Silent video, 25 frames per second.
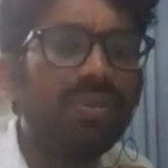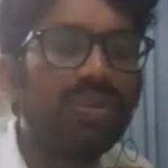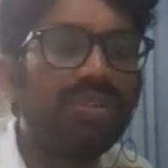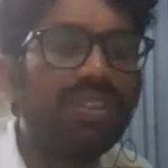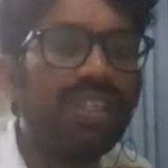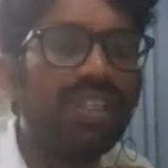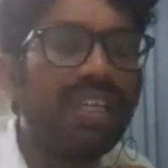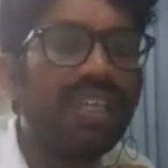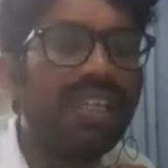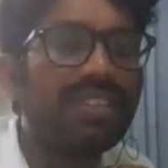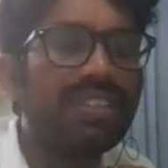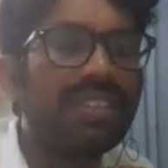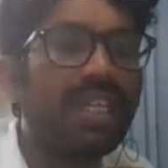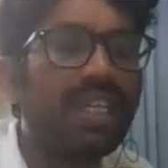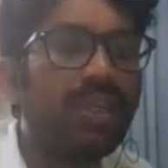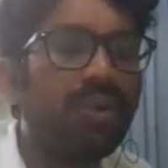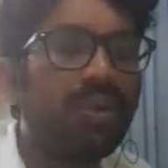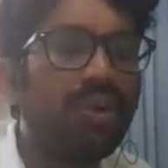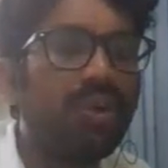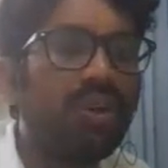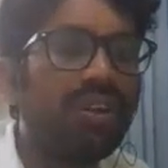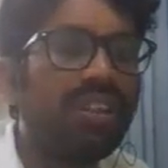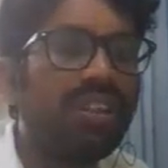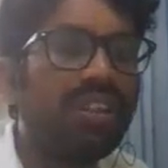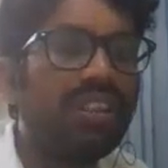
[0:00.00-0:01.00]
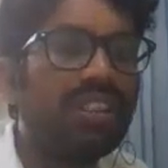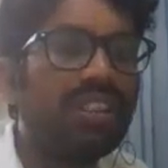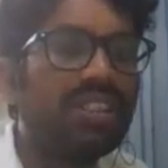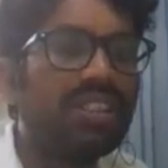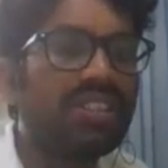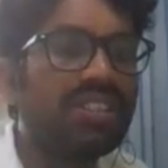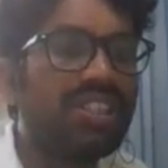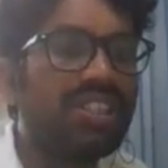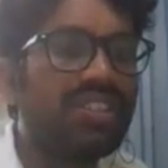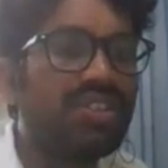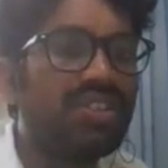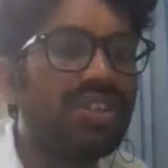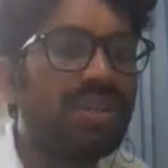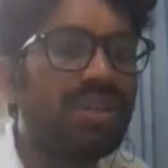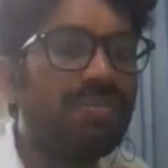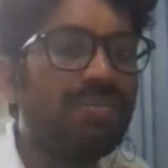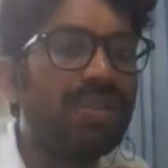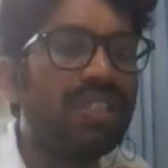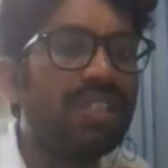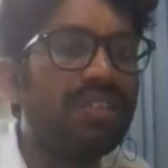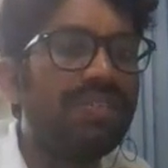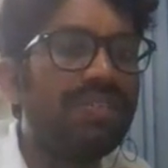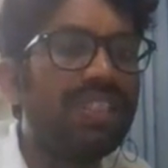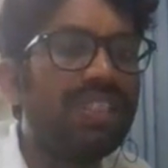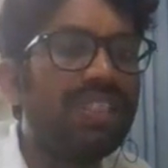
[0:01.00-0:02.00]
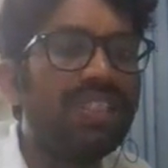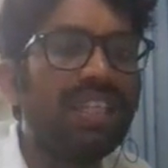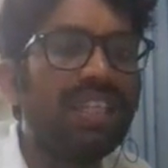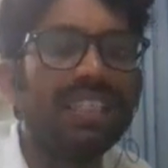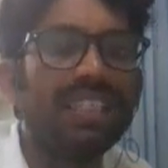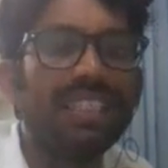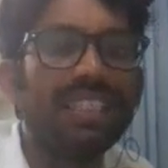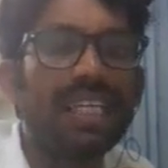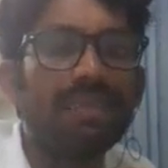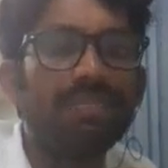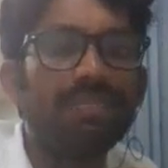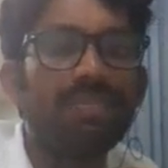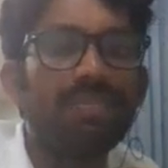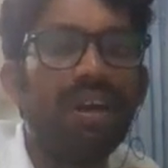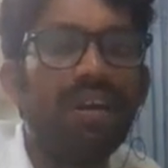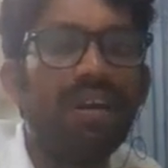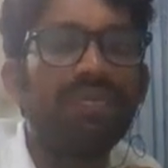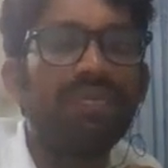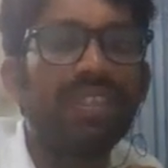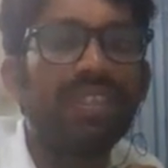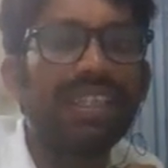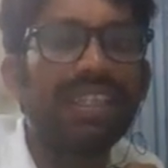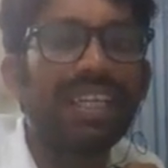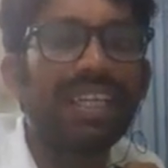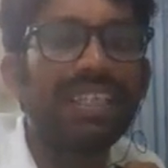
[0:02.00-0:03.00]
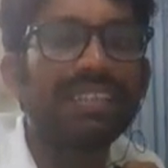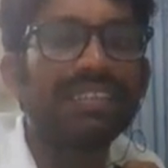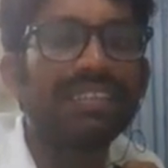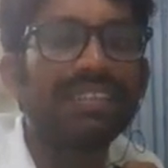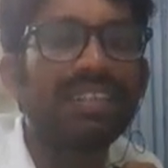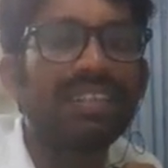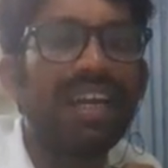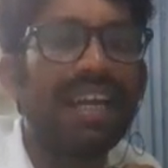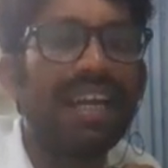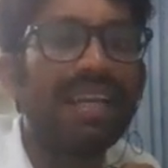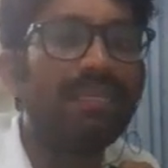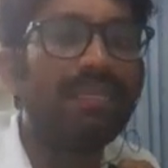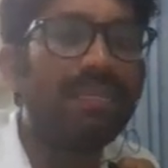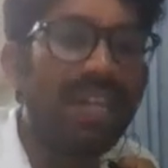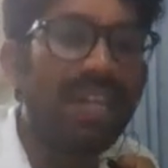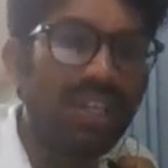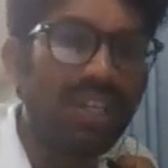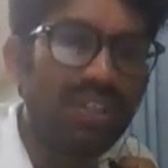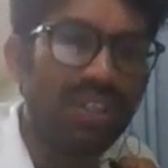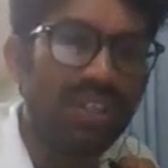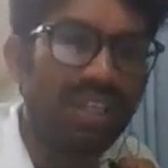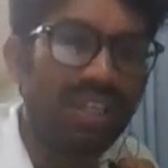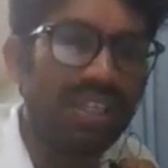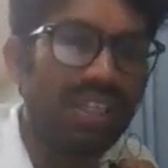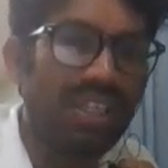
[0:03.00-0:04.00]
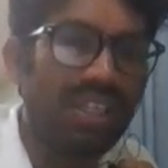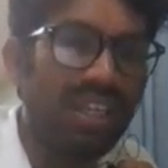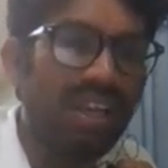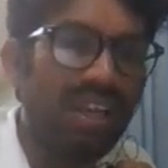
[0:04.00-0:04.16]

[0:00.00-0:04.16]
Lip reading: there is a no distinction between the term of drugs and medicine.